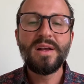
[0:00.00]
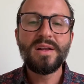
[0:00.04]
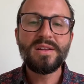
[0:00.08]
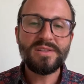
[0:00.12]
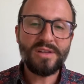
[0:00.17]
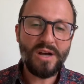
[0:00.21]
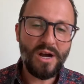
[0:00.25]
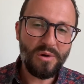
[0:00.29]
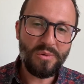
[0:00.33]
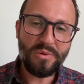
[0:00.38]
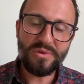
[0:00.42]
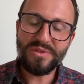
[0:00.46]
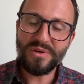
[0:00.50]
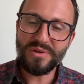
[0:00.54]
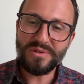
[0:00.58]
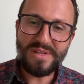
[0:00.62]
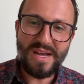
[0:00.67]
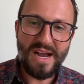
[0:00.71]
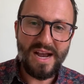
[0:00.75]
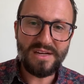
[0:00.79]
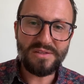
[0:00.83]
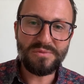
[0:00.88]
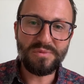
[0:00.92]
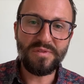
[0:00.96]
talk with their
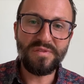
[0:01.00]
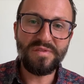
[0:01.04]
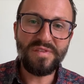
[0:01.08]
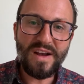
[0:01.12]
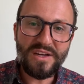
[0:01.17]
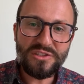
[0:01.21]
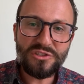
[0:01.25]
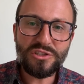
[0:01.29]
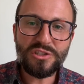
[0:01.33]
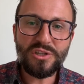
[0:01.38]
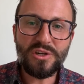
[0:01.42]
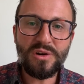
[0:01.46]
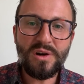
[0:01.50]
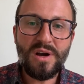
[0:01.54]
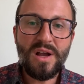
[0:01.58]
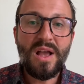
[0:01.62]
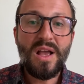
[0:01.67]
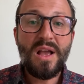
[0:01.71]
tax professional